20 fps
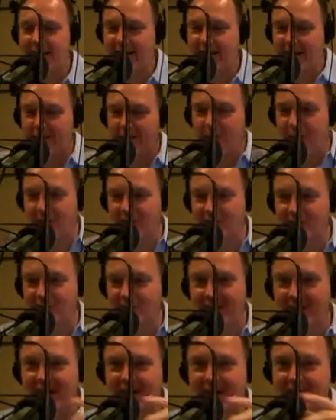up a bunch
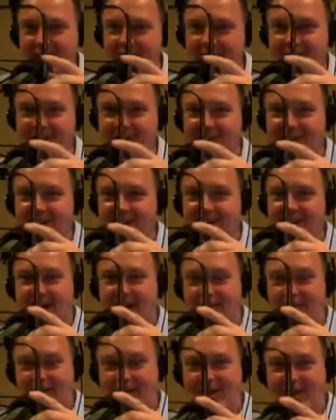of dust.
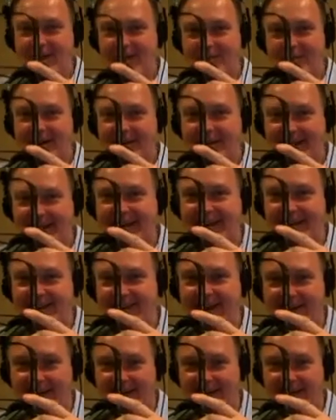I mean, talk about a
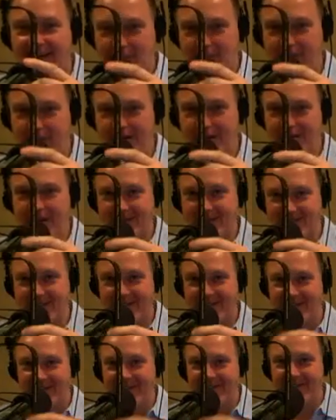kid-like experiment,
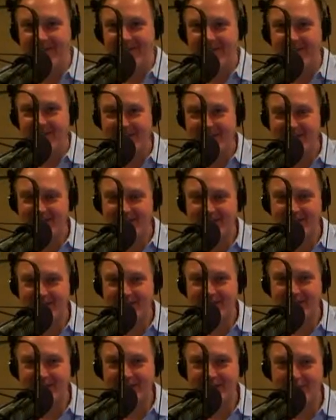Let's see if
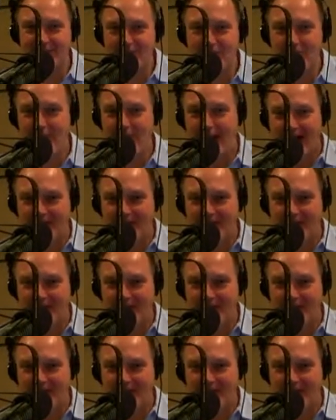we can just bash